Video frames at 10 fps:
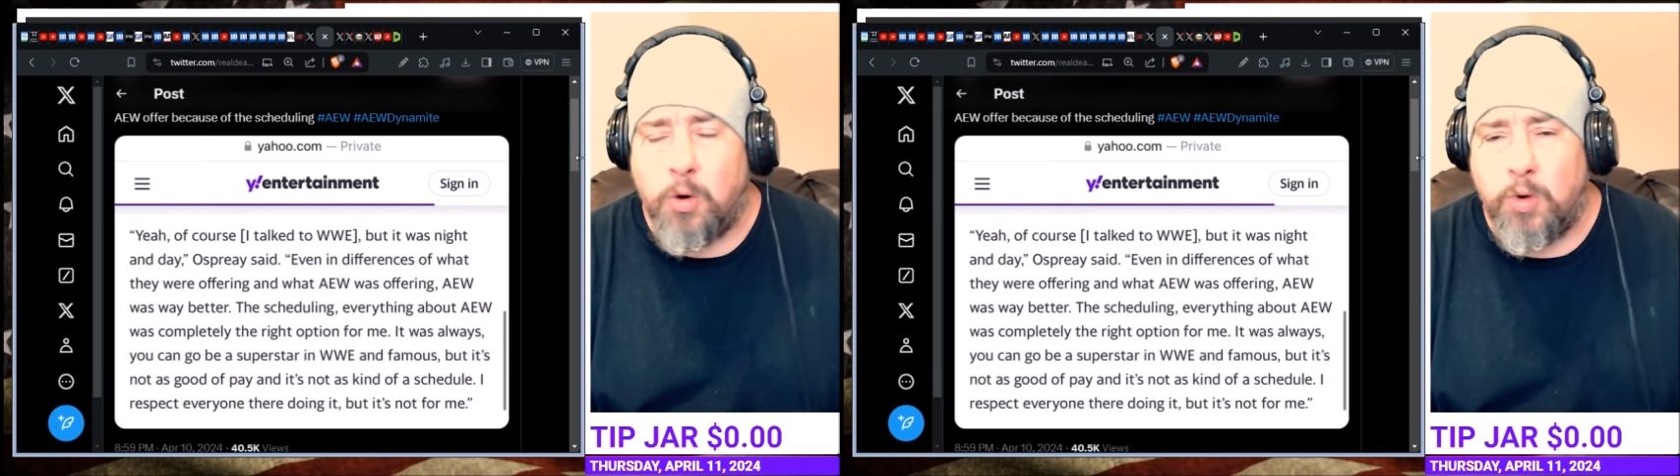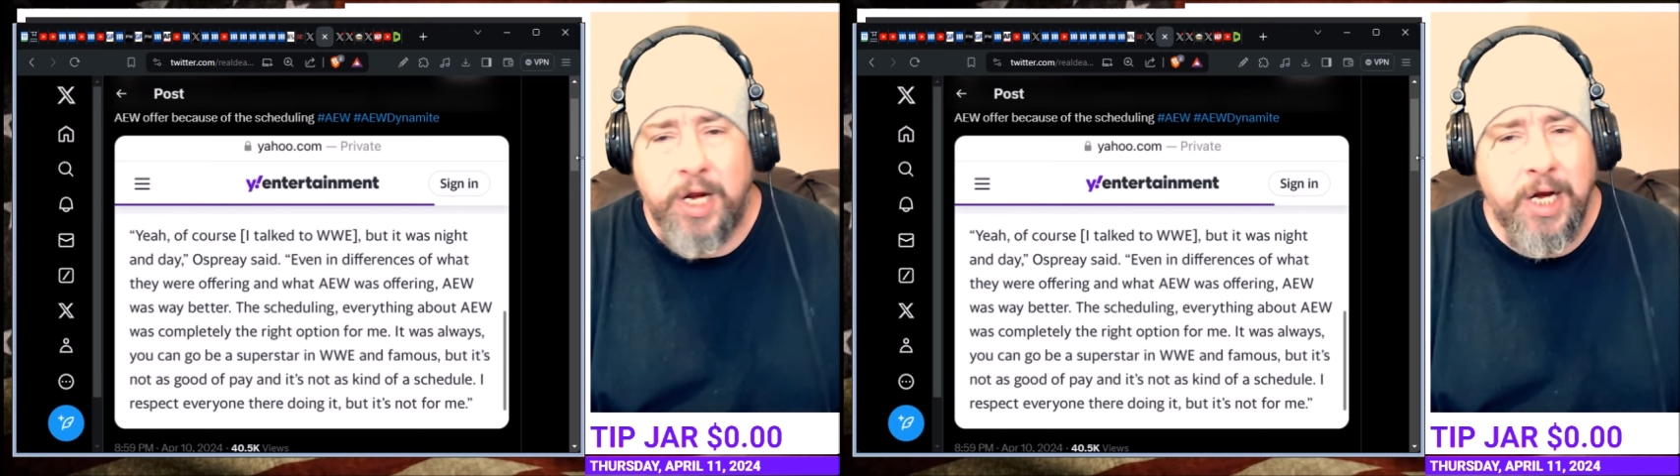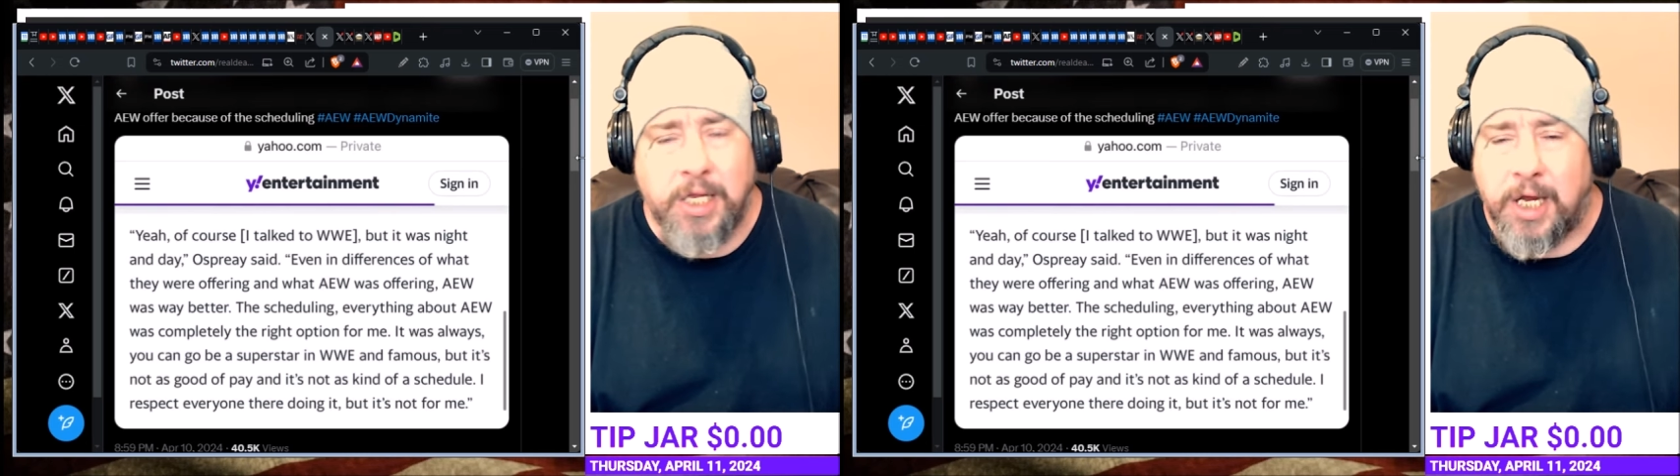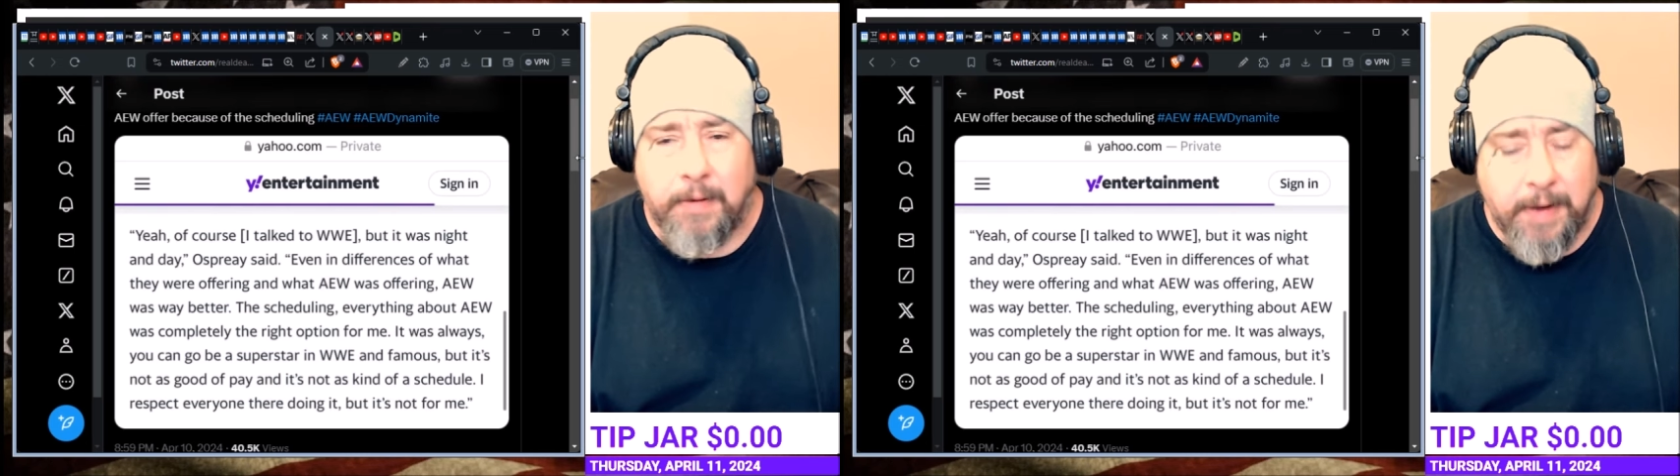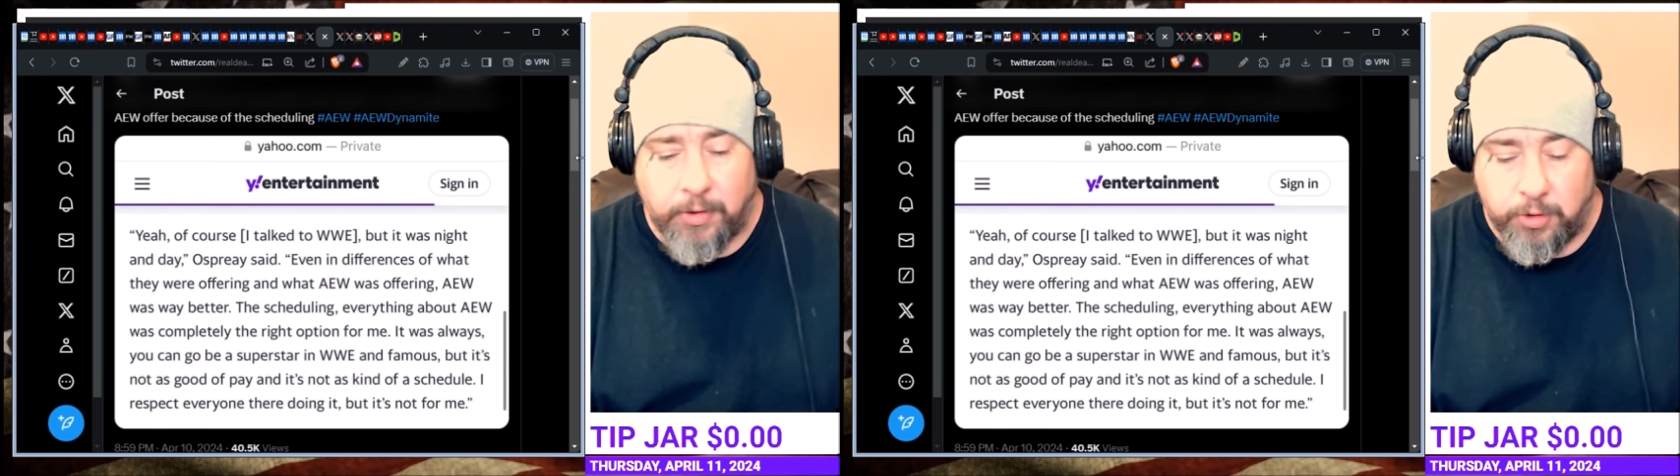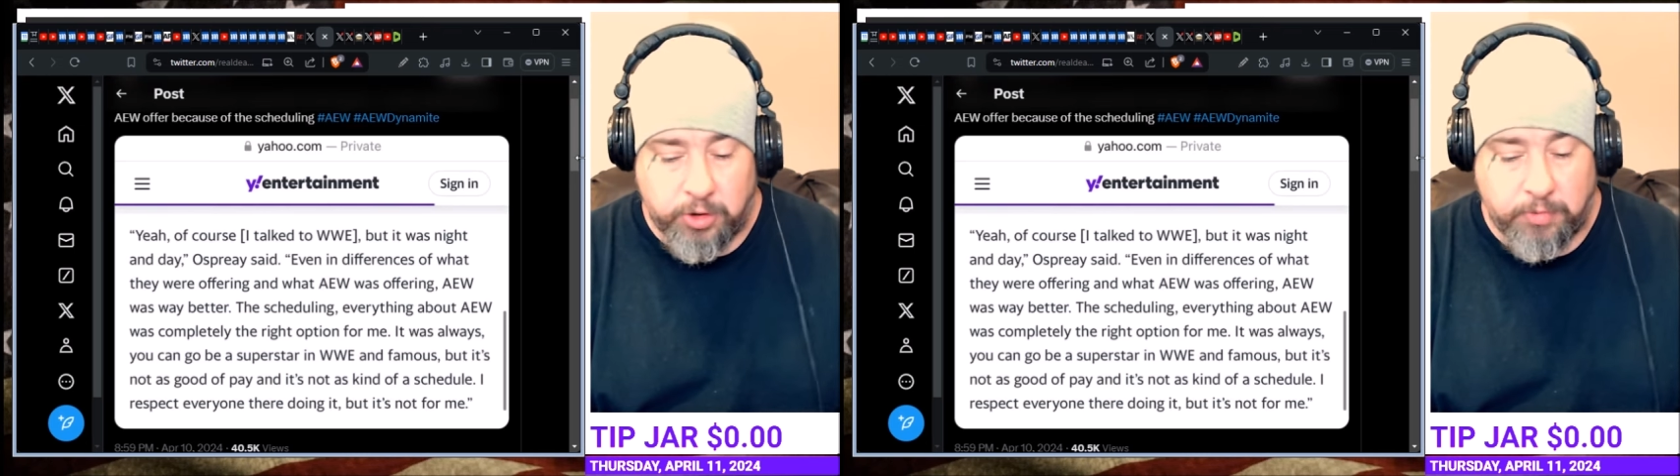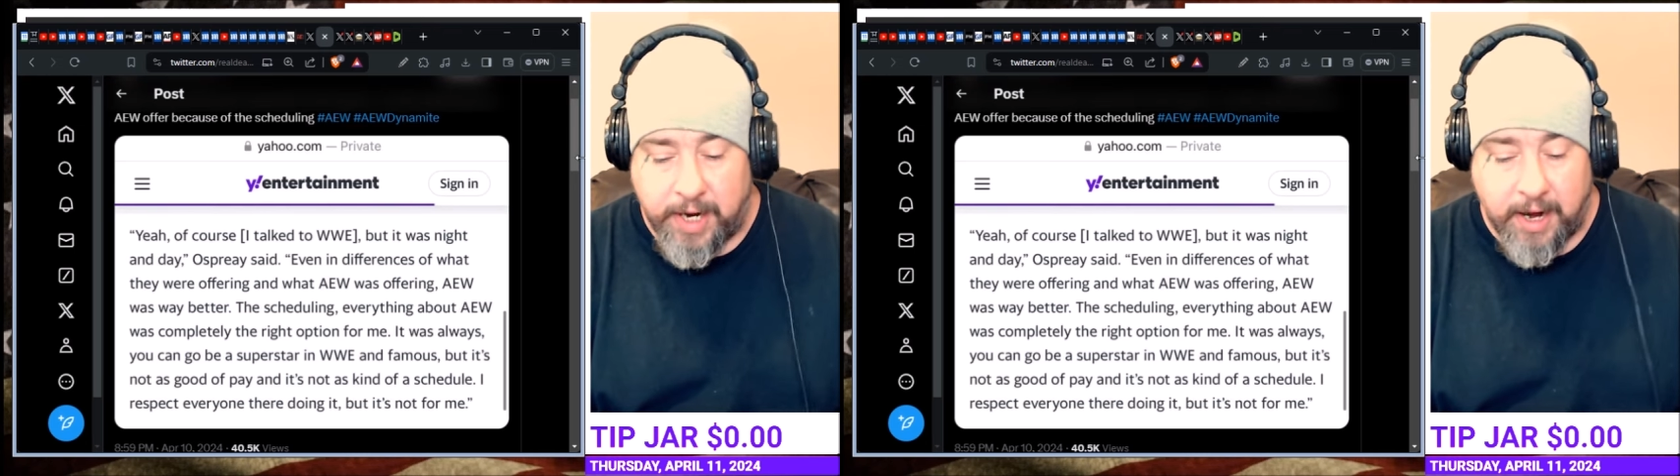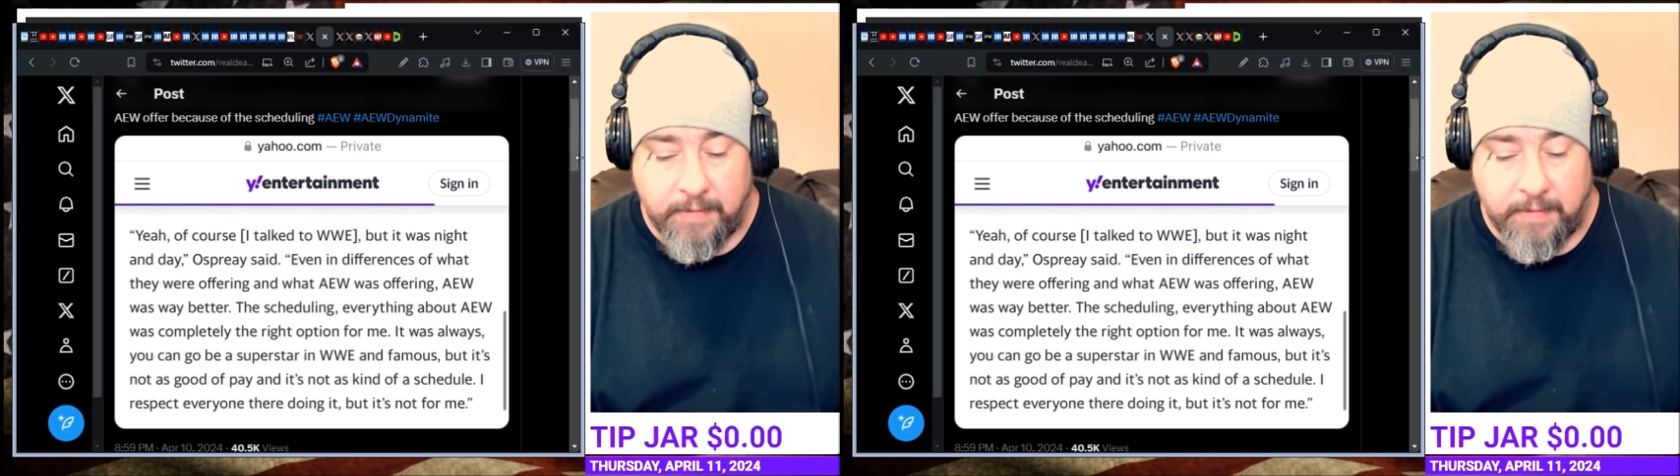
anything about New Japan.